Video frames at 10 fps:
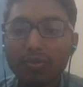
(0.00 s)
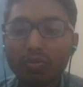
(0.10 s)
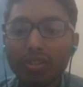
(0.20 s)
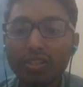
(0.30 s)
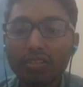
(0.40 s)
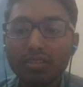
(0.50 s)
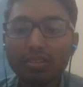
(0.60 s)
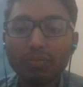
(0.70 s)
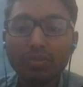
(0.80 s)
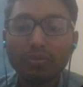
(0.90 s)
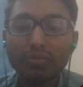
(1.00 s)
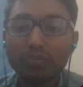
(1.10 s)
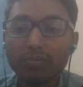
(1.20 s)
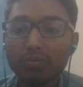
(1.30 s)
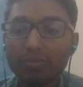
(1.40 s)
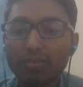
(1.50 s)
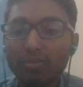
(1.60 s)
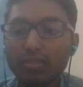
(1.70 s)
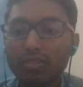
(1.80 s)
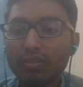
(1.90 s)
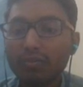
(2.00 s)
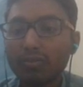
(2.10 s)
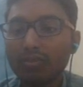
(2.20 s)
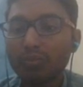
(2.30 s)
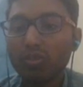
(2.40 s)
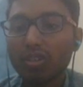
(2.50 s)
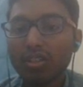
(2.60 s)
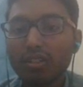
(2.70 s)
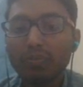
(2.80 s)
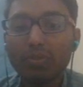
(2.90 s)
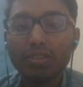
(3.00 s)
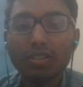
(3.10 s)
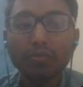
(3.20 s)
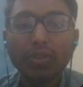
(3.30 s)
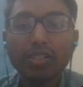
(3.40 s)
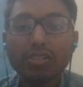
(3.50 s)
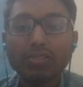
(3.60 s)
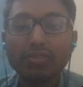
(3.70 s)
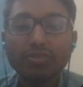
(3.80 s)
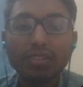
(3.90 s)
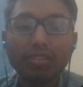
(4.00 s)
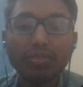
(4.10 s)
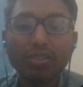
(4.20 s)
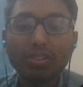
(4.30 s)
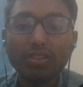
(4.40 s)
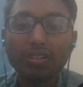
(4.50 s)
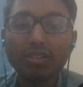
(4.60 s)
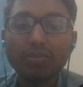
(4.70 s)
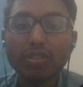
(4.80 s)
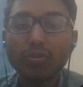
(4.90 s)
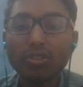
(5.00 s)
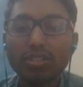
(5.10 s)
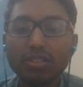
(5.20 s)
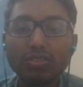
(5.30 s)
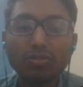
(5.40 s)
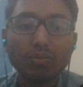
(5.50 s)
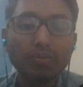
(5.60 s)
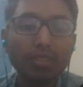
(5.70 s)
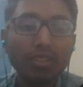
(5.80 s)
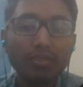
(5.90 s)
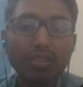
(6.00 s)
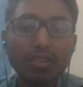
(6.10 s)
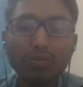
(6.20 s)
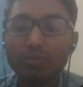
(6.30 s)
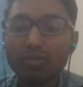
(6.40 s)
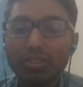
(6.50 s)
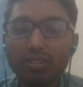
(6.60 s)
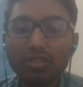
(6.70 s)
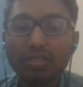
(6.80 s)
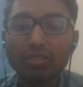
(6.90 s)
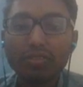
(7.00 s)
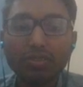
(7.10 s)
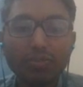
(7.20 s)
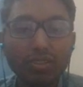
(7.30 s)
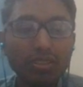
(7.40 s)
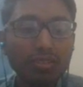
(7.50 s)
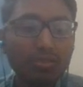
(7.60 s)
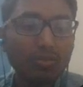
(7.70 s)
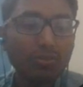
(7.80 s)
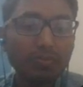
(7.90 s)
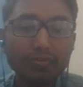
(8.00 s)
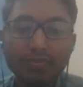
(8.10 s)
provide the model up in a batch processing. So we have done in the further. So